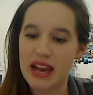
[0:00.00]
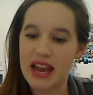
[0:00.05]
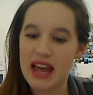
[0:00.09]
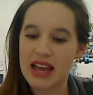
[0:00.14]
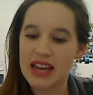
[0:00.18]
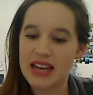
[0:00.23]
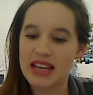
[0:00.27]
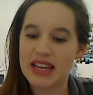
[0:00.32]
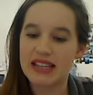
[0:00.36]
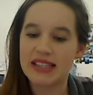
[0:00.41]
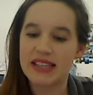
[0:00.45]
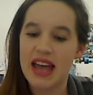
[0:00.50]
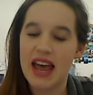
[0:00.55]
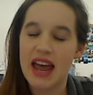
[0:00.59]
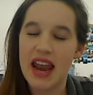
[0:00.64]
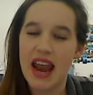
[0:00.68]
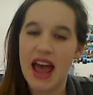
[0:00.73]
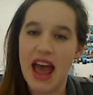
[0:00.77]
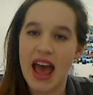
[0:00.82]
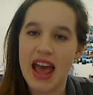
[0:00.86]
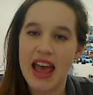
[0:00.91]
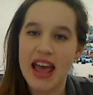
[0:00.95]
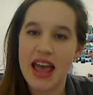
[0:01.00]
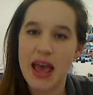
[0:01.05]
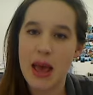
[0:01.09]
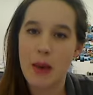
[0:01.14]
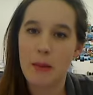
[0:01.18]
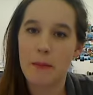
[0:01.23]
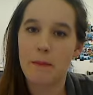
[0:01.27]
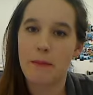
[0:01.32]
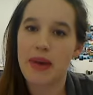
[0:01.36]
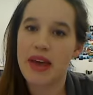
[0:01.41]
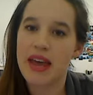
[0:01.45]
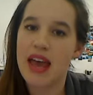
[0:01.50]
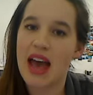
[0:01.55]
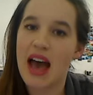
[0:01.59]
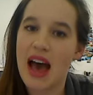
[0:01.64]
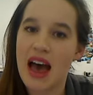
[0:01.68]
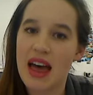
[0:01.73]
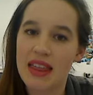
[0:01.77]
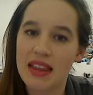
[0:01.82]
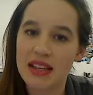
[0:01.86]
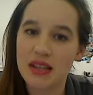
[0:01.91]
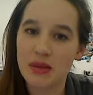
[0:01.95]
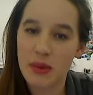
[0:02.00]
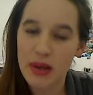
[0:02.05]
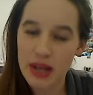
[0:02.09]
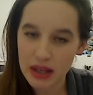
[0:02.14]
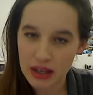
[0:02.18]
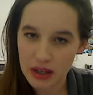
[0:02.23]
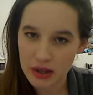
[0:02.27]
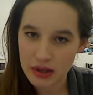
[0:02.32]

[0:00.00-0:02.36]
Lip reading: ladies at AMPR this week.